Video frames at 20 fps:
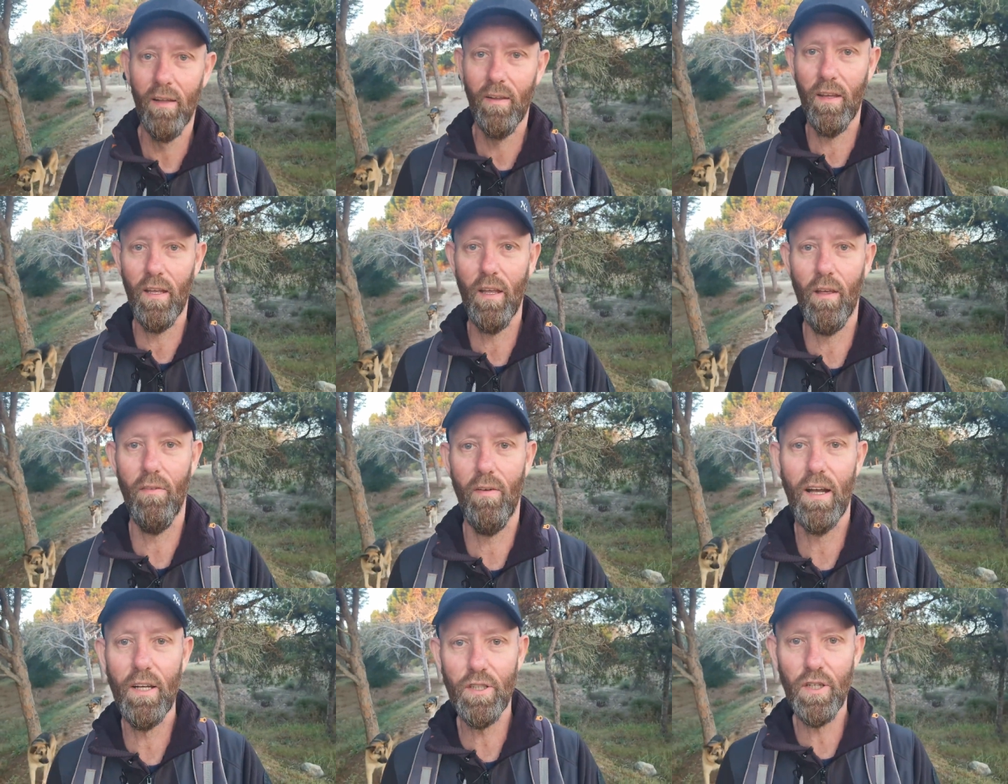that
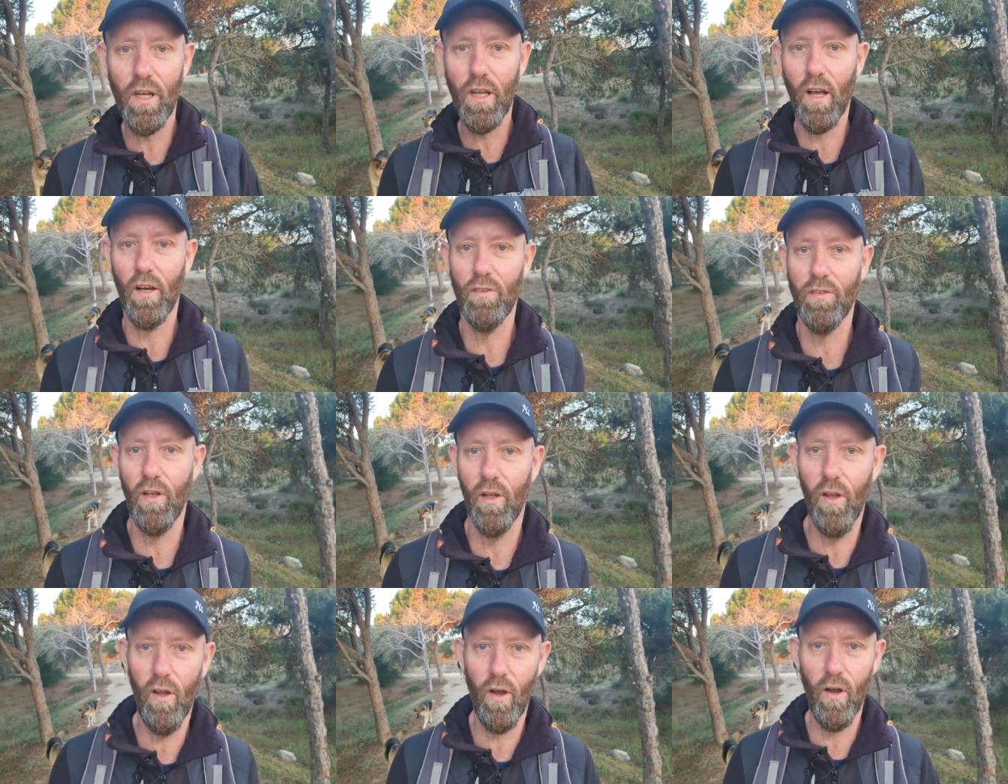you've actually got
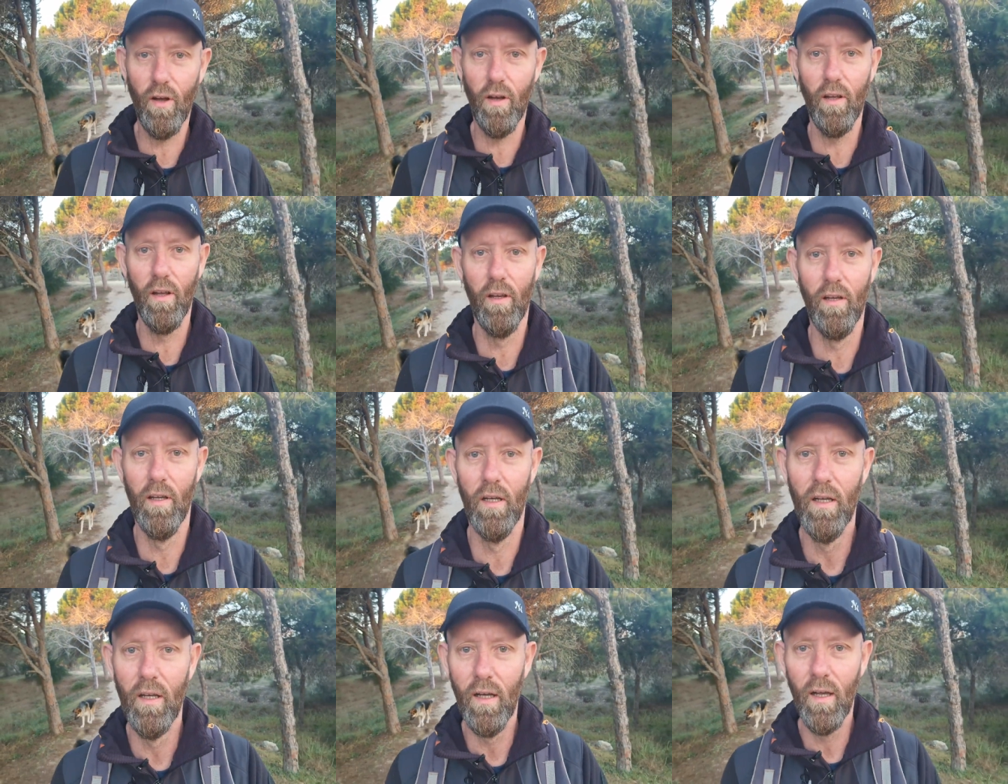to learn
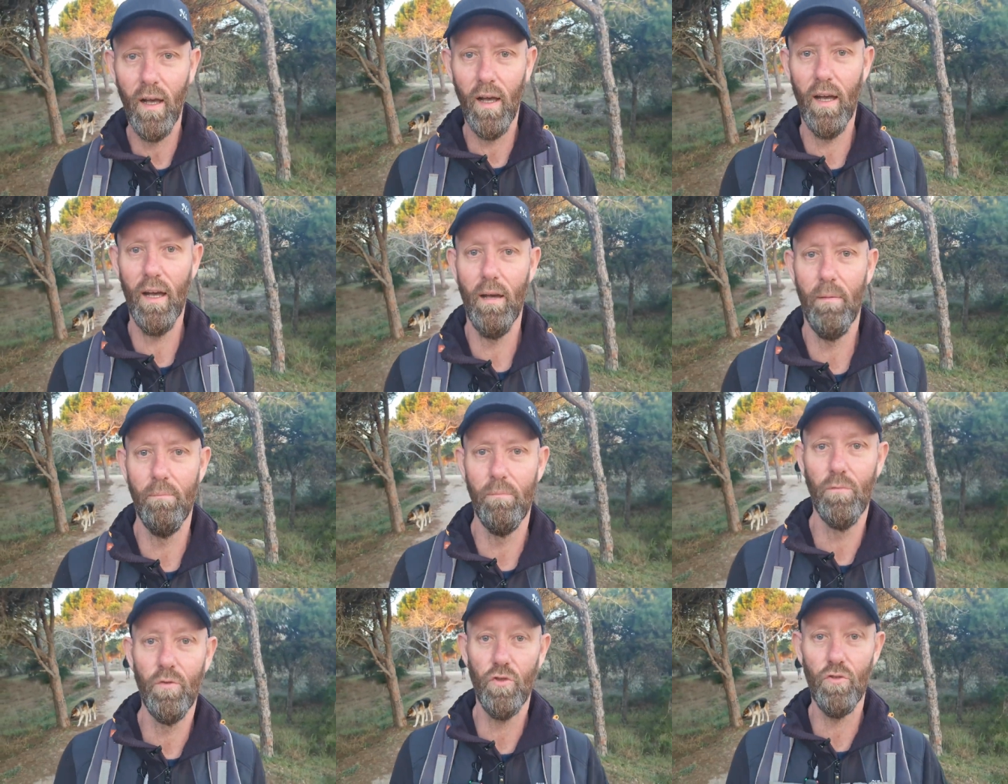
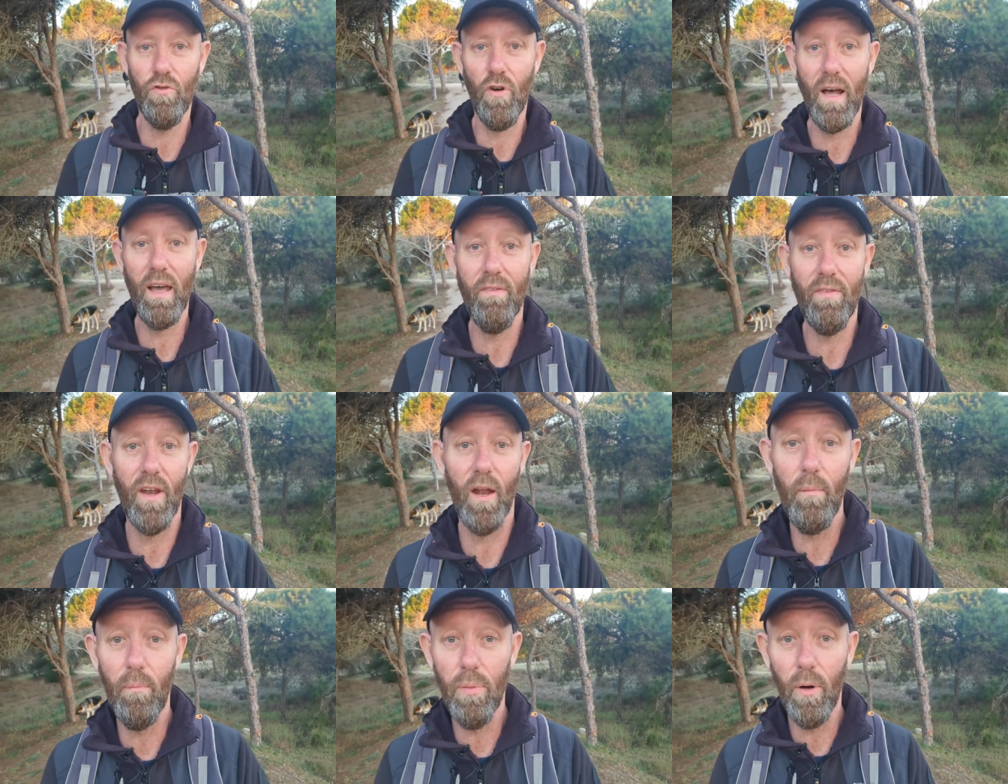um,
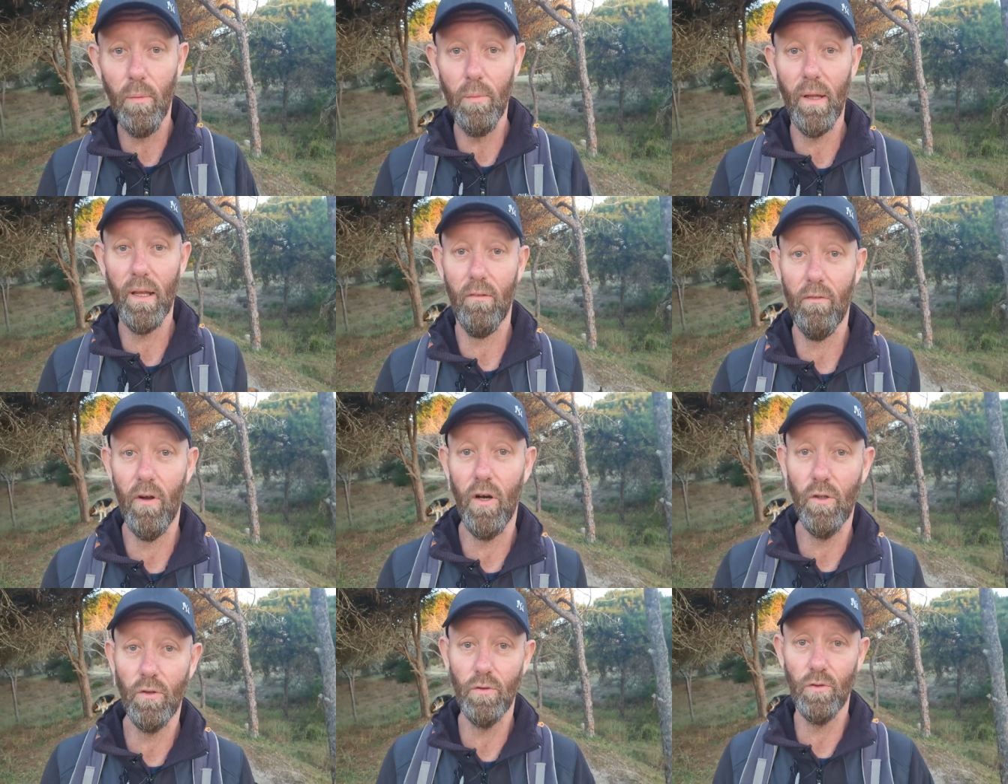driving on public
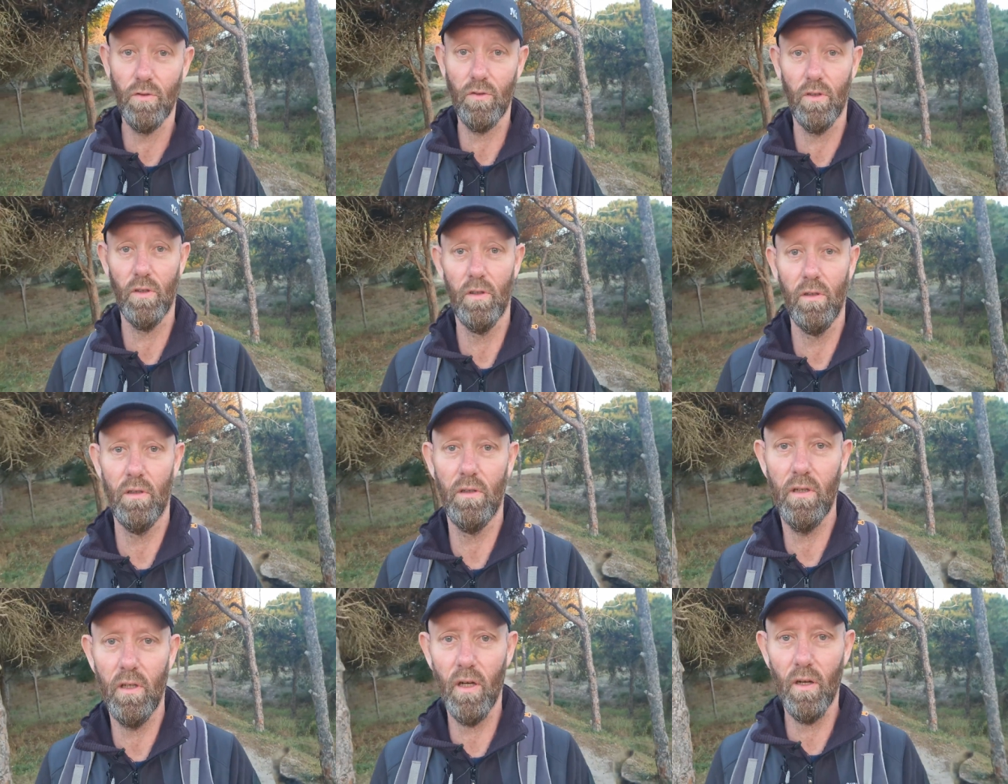roads.
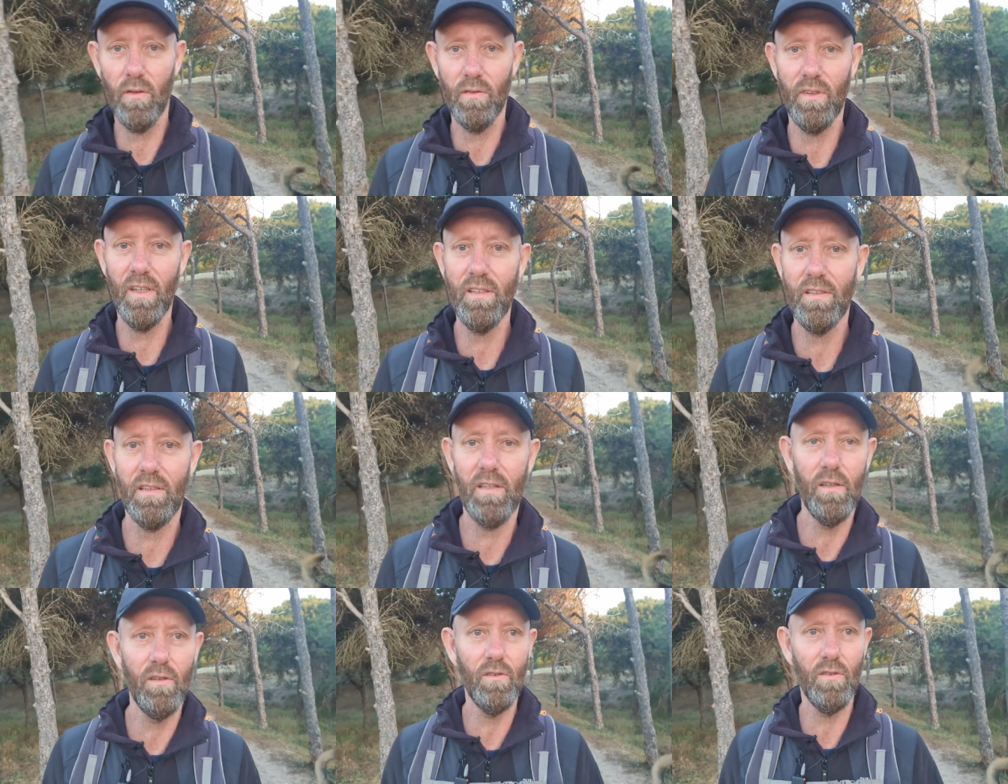You know,
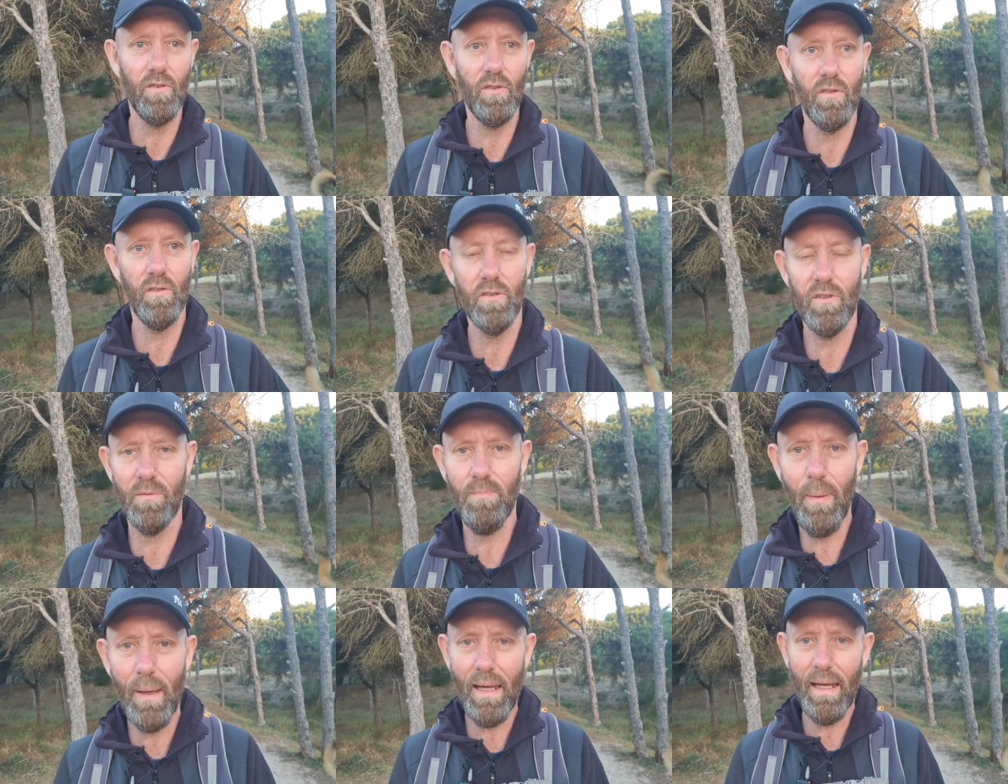distance,
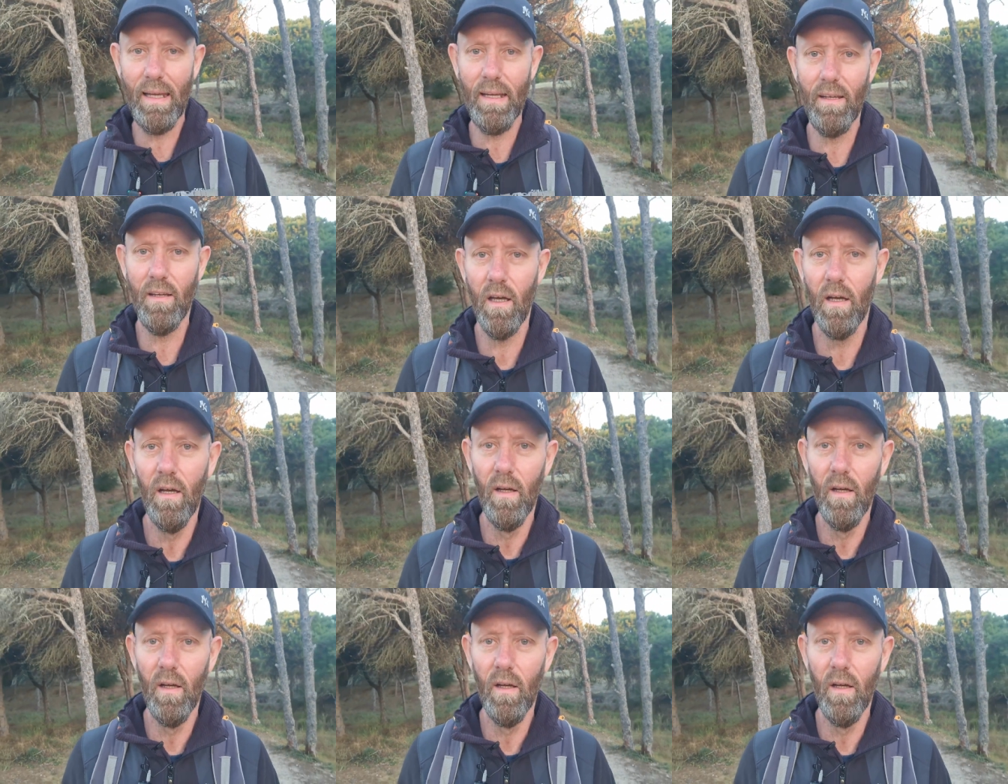speed,